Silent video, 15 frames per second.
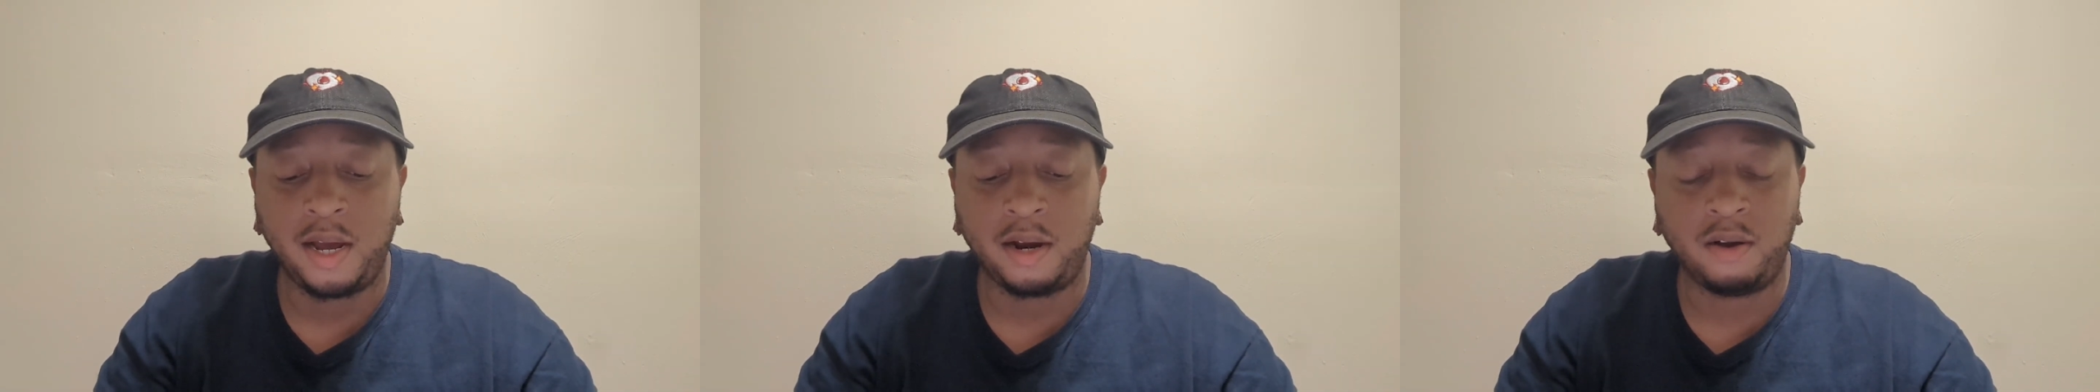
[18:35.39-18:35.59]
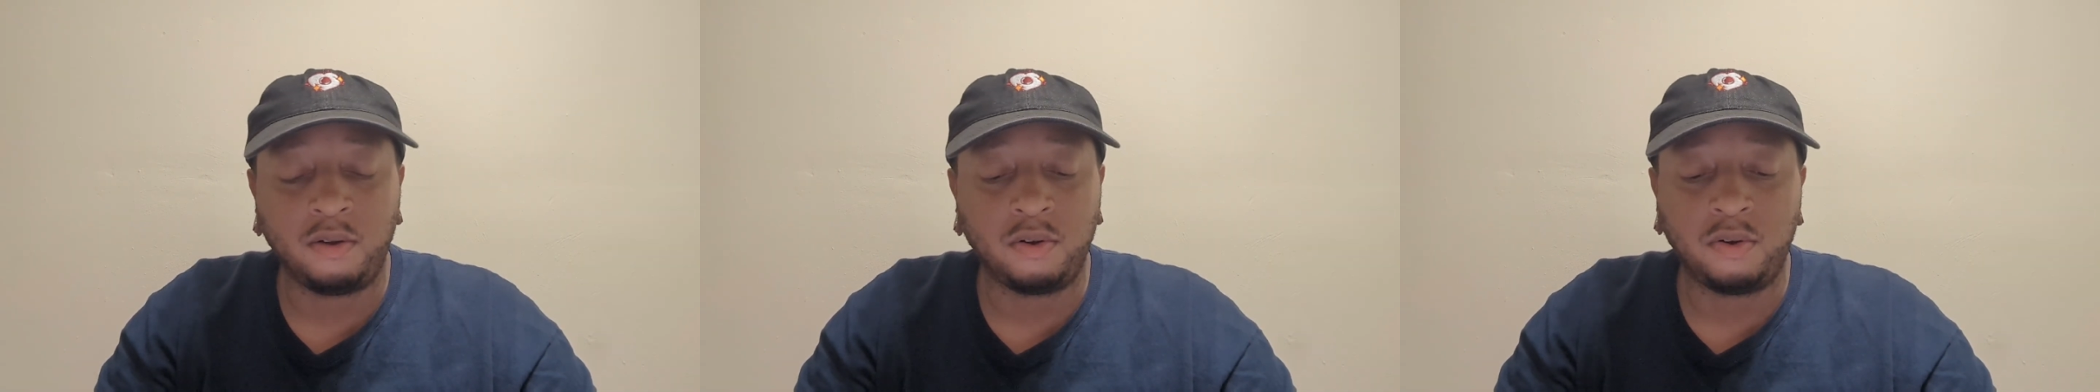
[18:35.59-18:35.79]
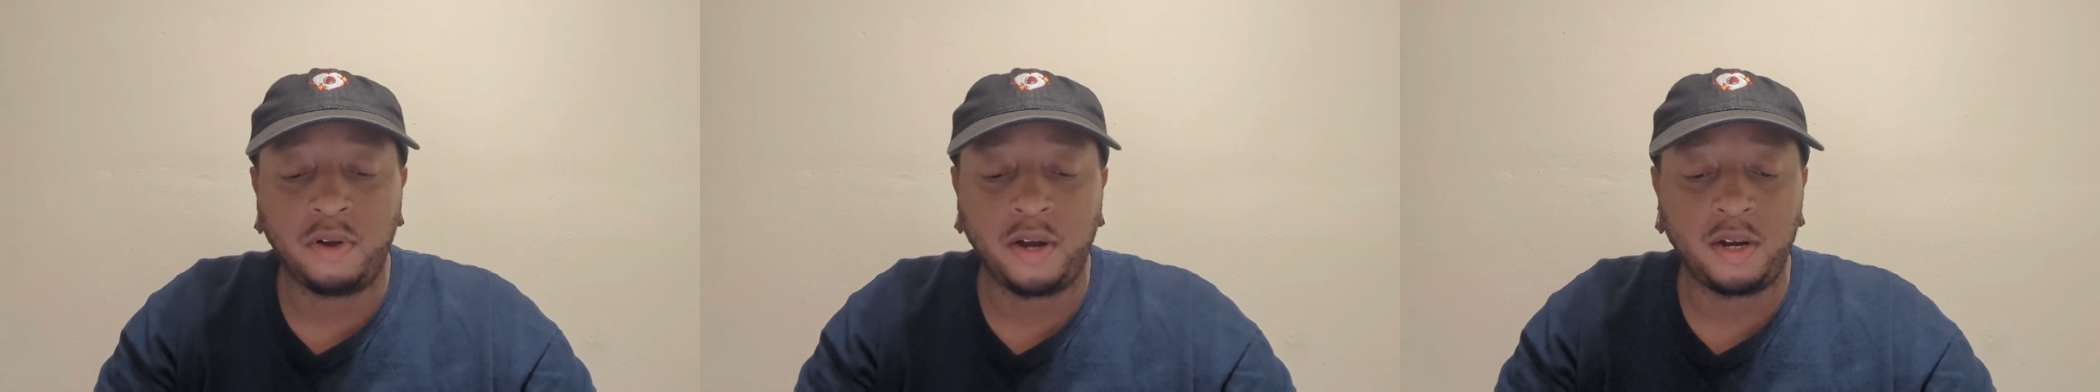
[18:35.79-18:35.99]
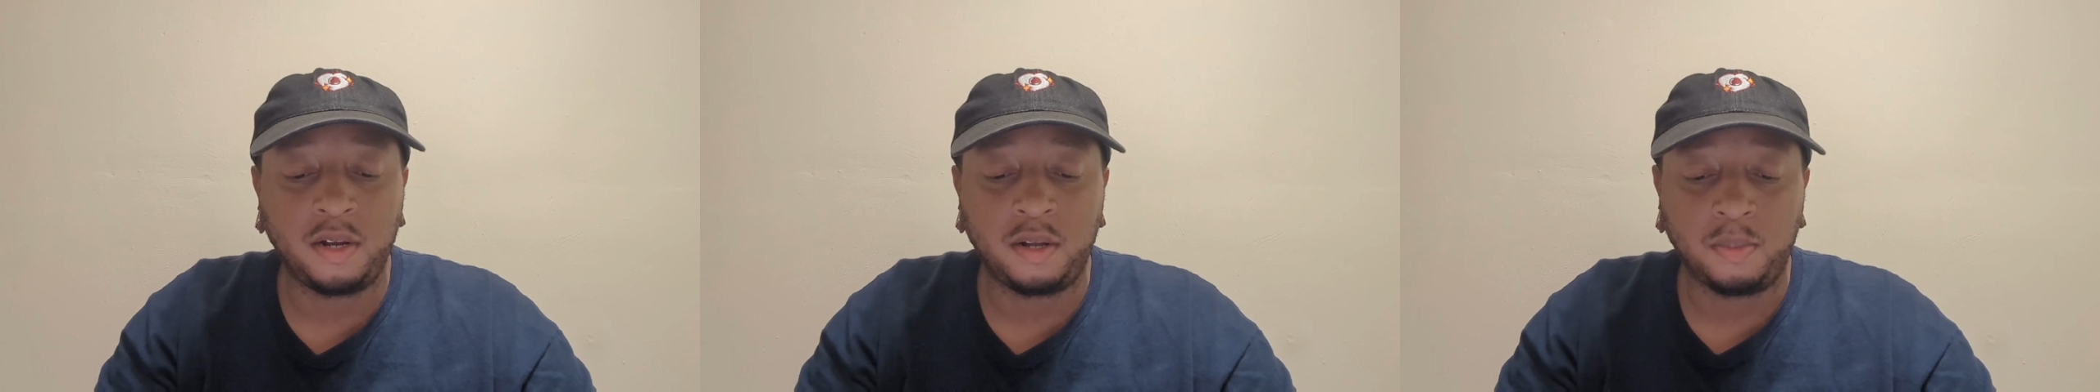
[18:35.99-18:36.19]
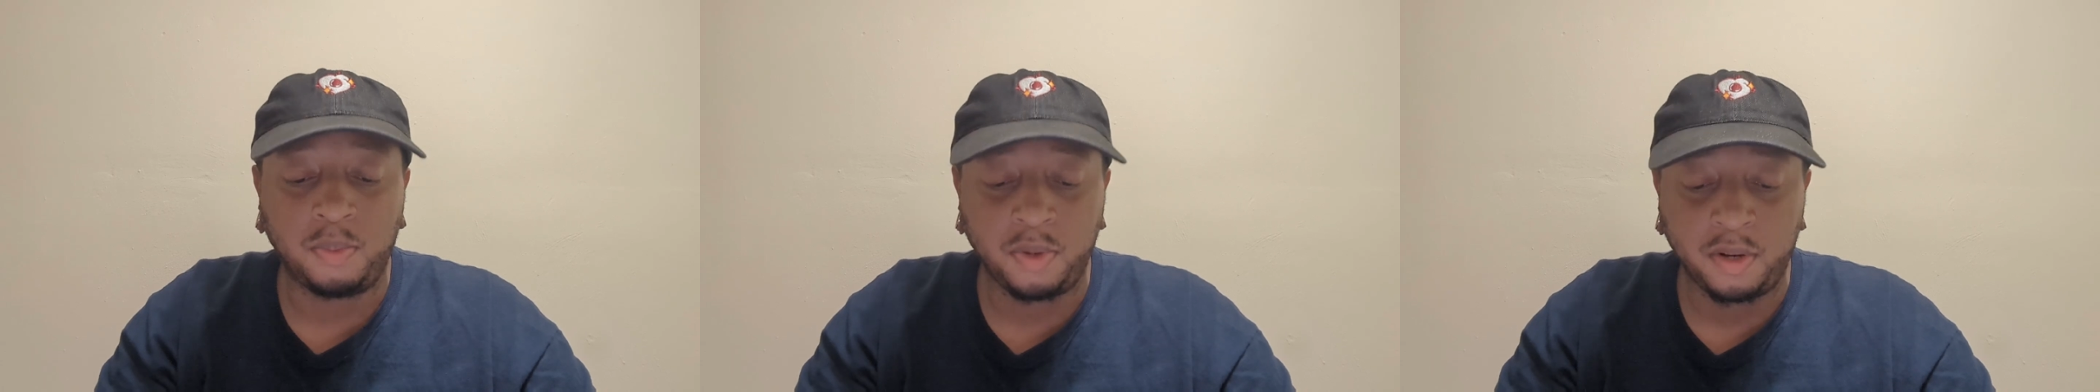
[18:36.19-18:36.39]
and I'll go ahead
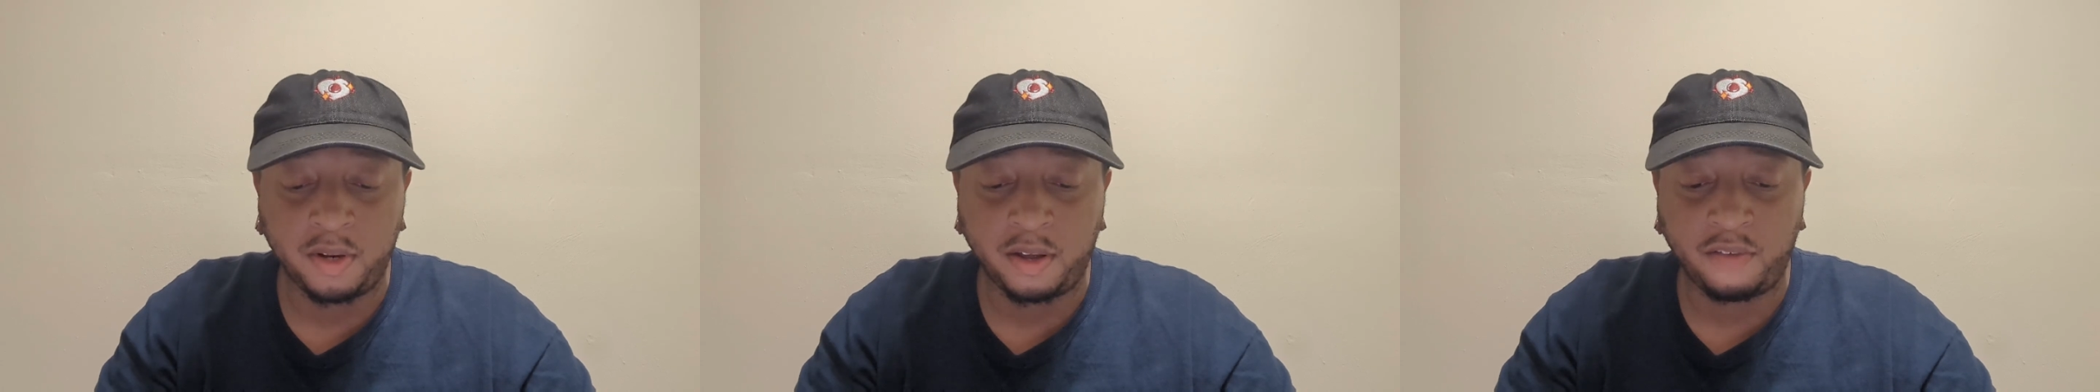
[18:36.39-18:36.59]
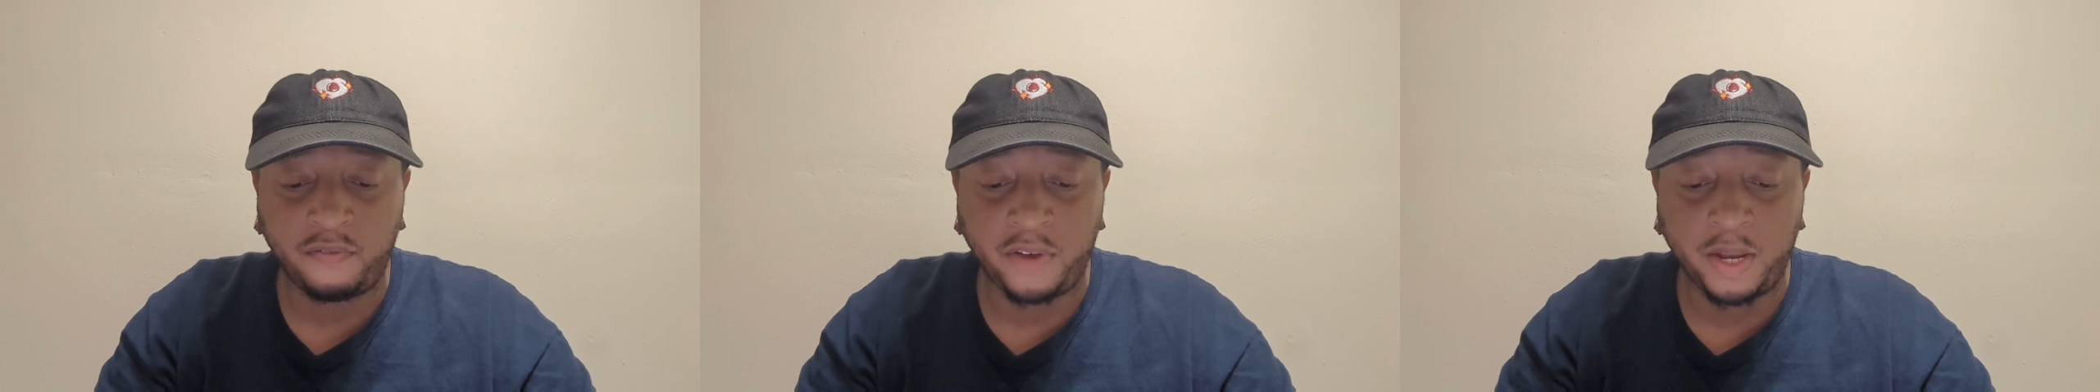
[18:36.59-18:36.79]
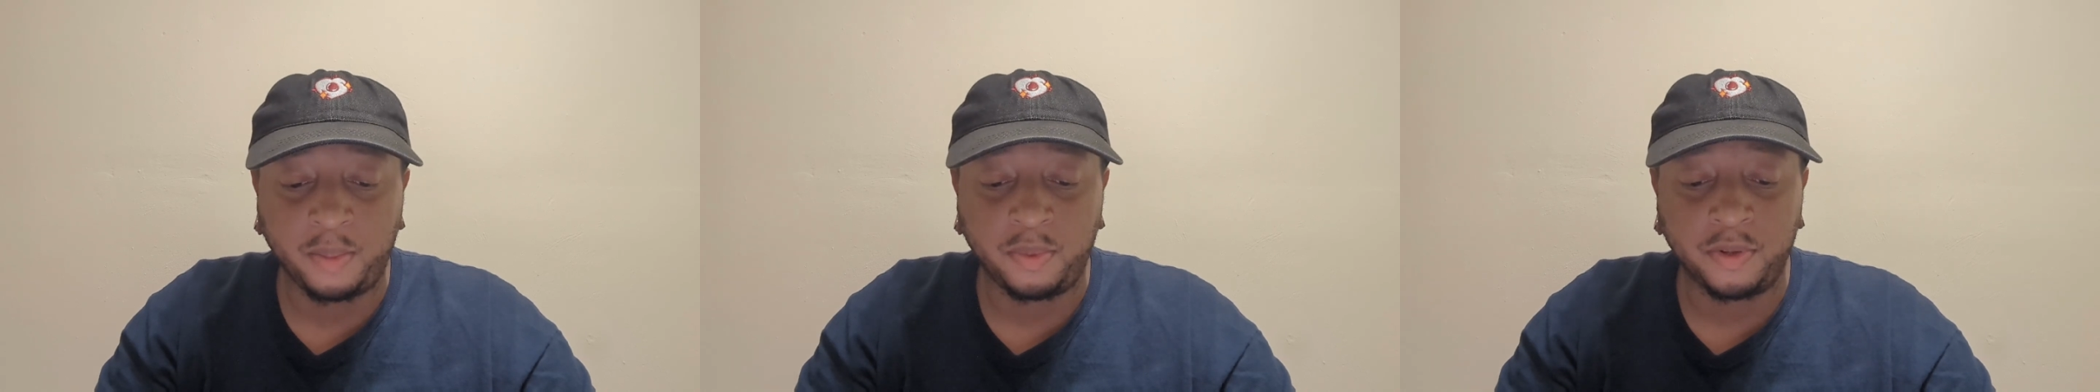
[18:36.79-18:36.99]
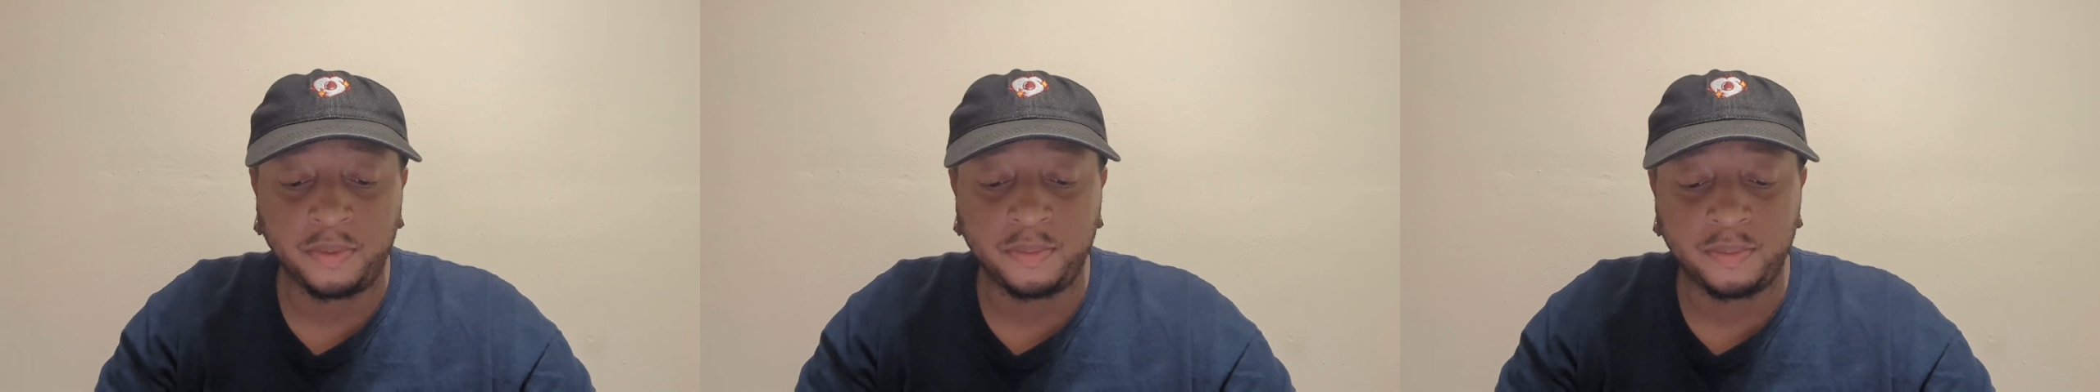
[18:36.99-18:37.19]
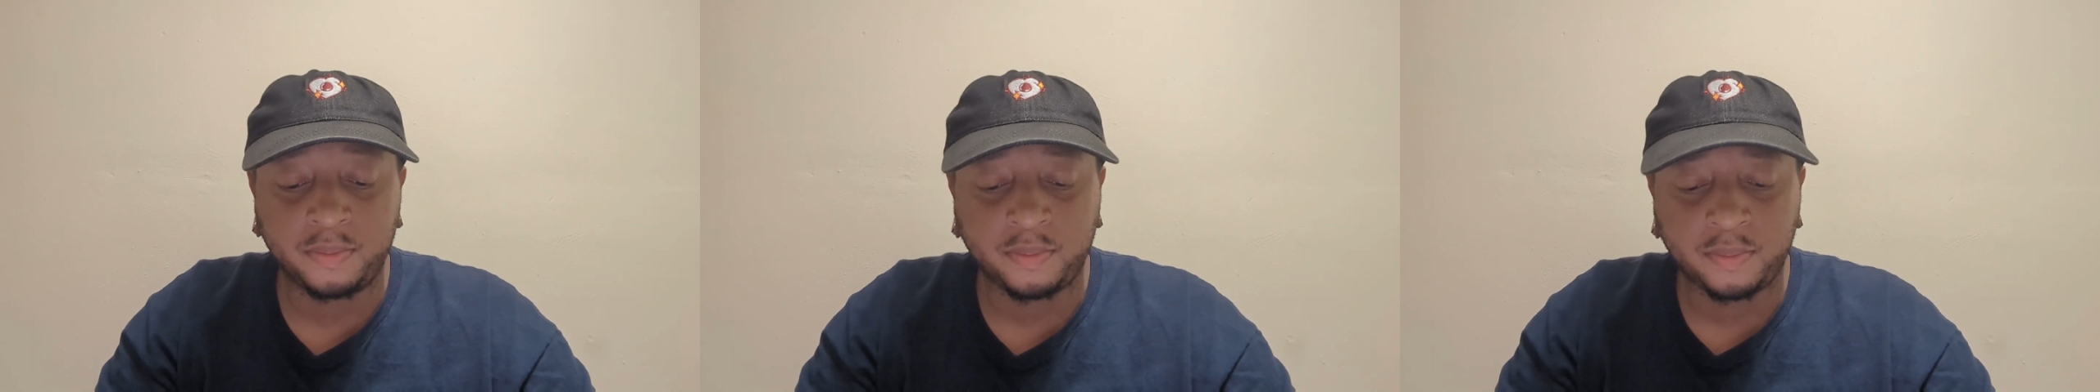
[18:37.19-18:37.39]
and complete that family.